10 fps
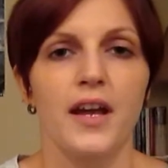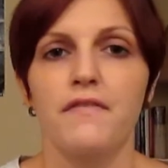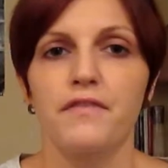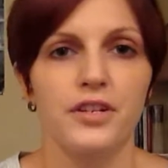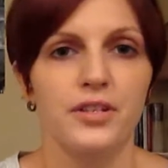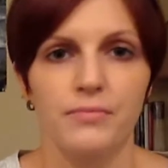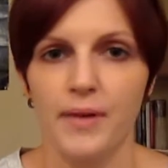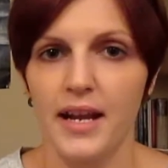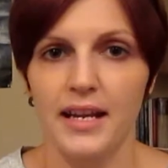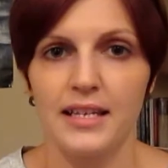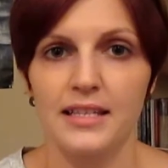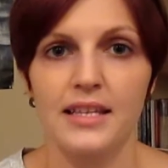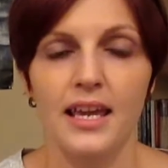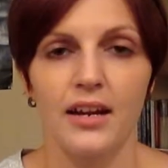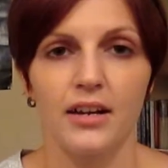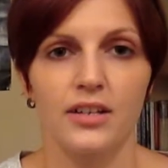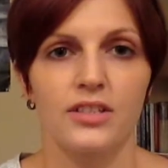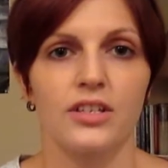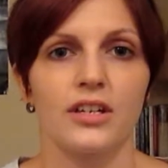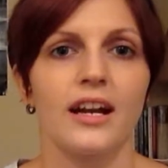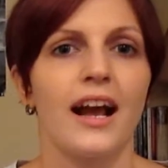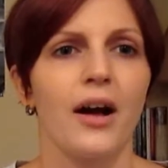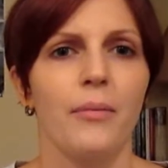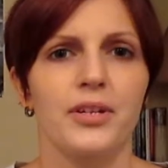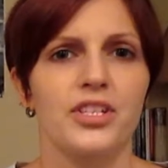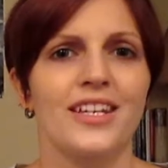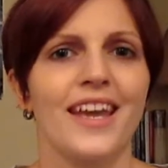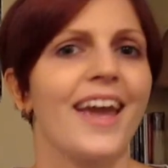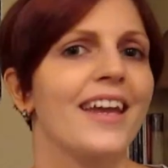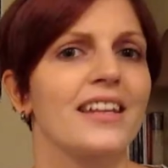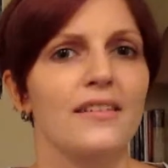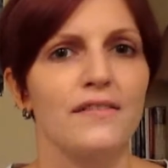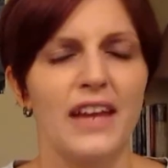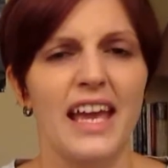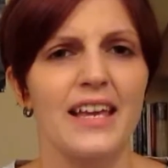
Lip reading: first read his character, how much he hated the Fae.